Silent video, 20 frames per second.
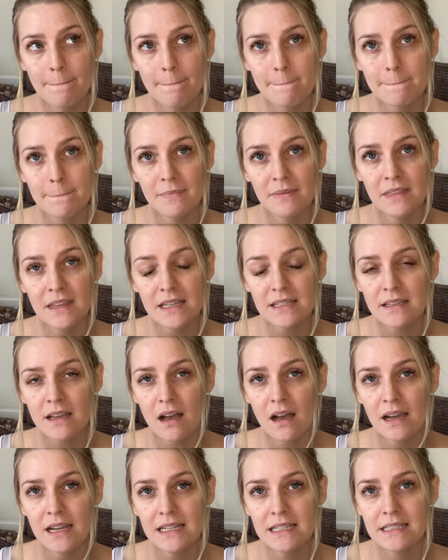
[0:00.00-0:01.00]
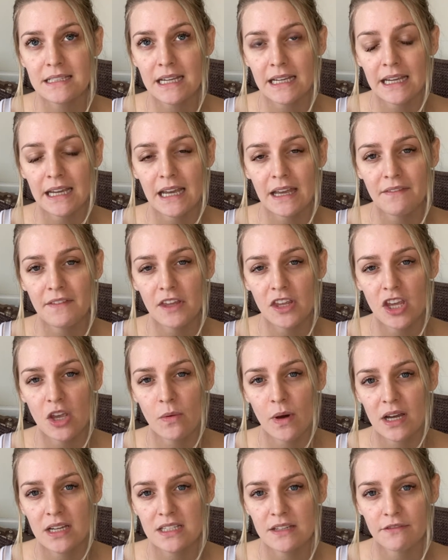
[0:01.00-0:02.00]
this idea that you
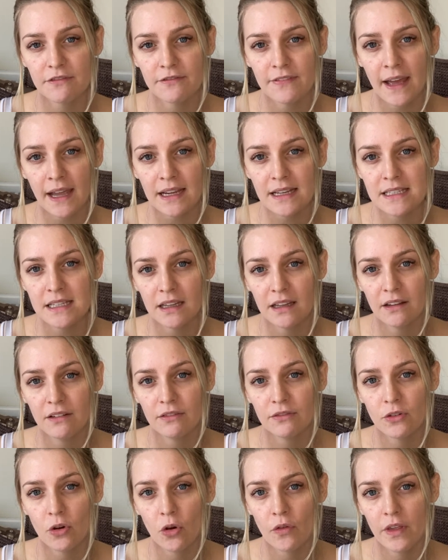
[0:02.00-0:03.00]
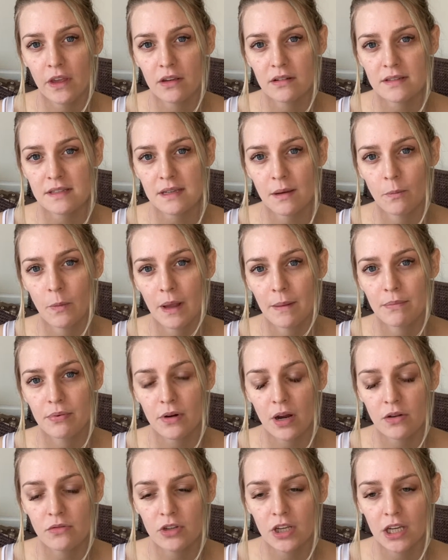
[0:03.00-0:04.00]
are defective or that you're some way
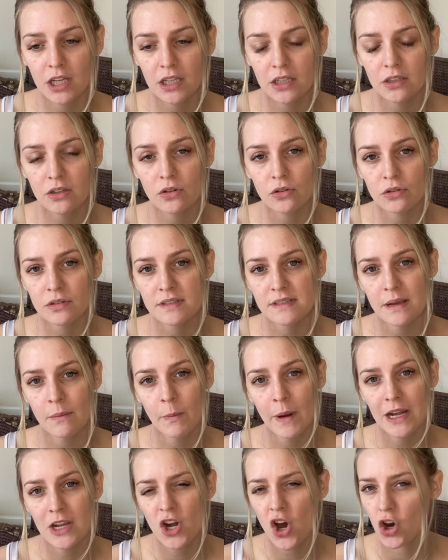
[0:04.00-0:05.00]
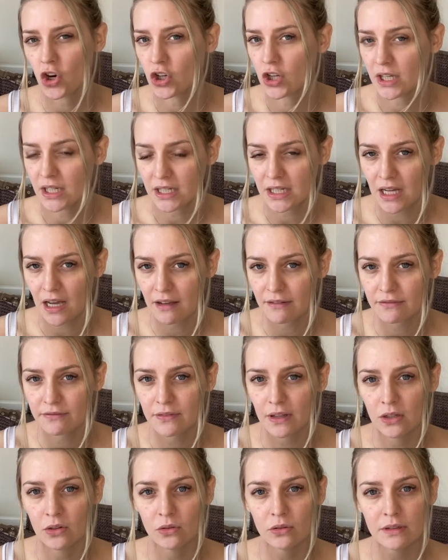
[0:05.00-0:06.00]
broken or some way not good enough
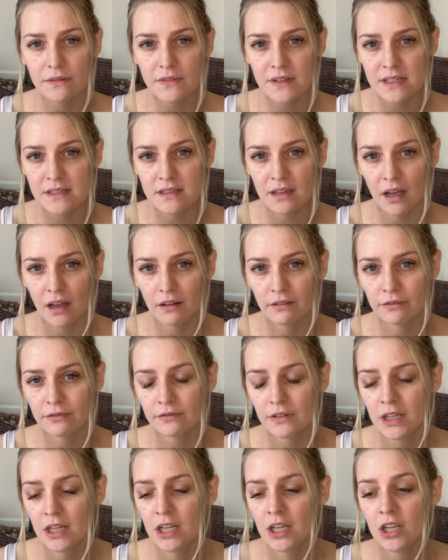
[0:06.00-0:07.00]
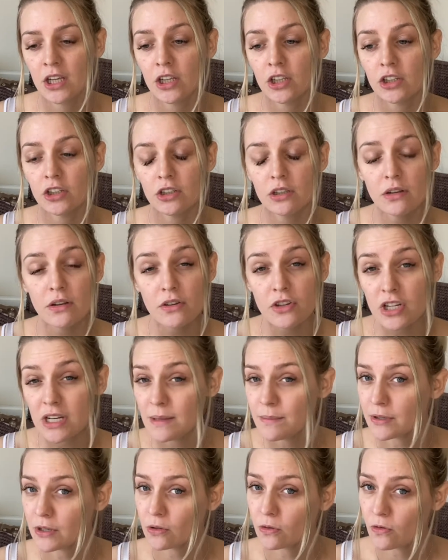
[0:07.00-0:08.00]
and all of this stuff, usually
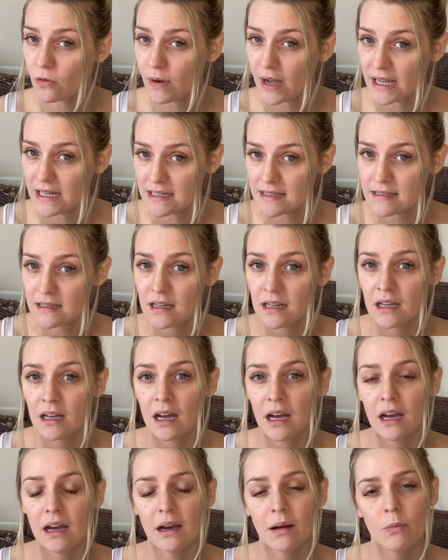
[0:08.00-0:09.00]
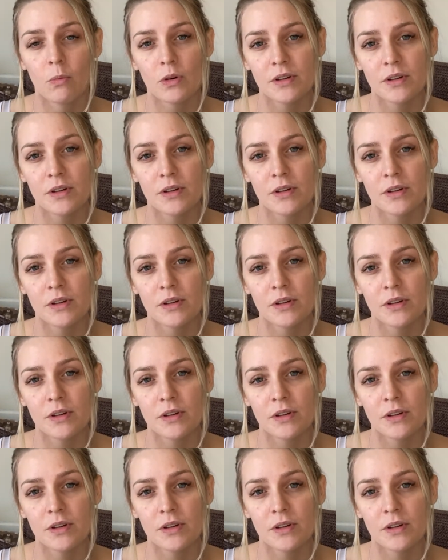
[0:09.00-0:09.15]
but not always, will